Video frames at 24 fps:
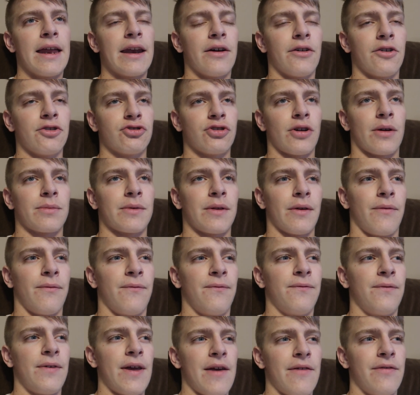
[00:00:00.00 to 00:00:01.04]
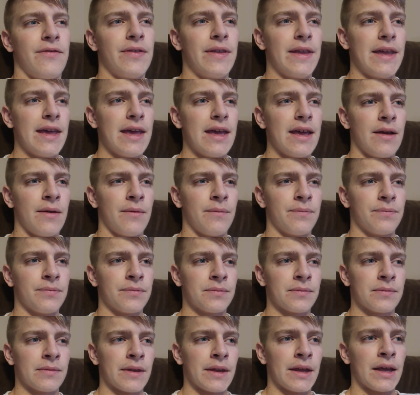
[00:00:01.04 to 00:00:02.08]
Now I dropped to 50
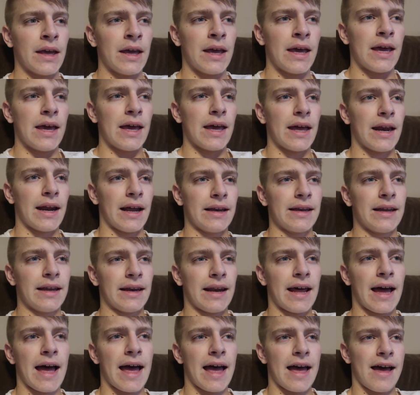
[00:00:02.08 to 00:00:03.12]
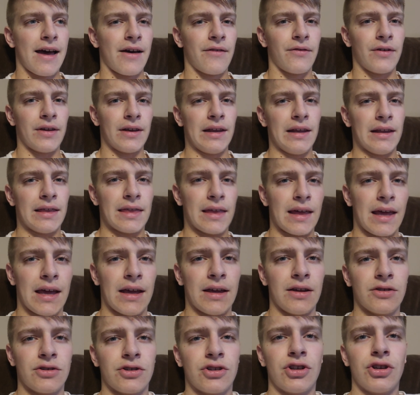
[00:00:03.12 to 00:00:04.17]
and I did not have
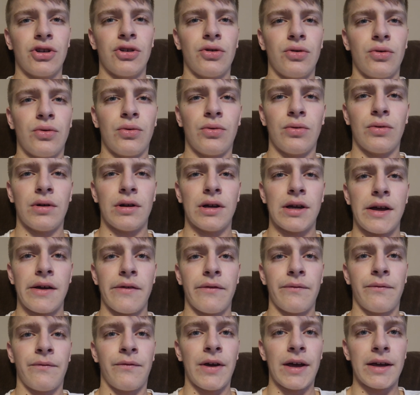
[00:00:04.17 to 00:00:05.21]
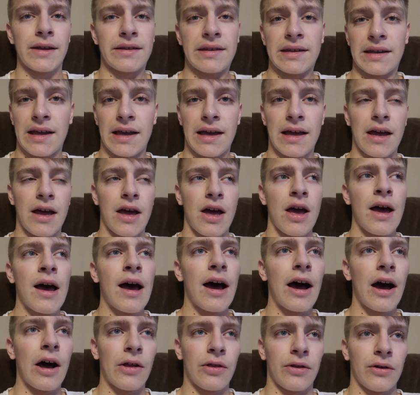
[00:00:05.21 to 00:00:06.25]
anything to fix it
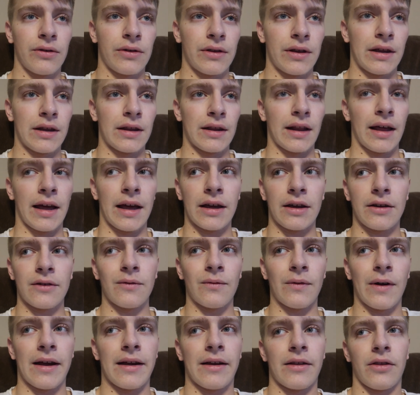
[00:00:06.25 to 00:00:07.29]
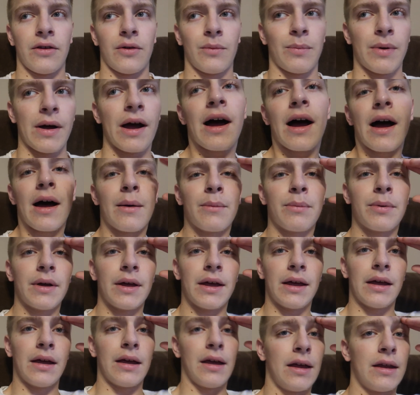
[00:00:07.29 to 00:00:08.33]
other than like regular pop
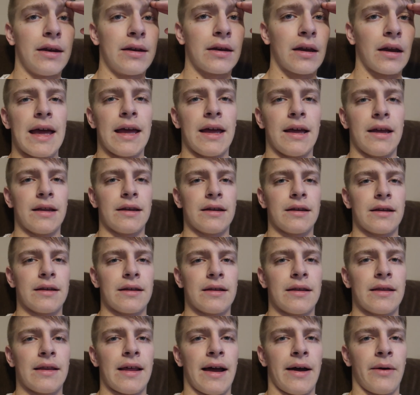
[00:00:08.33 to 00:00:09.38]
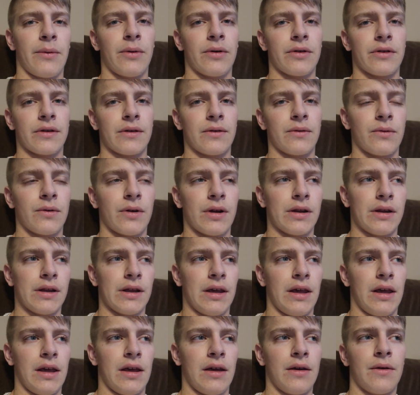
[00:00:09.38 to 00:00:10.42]
and and that wasn't
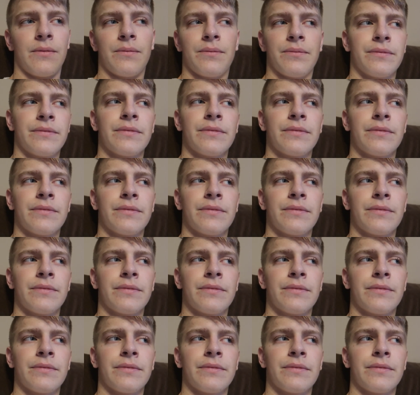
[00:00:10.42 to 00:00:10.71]
really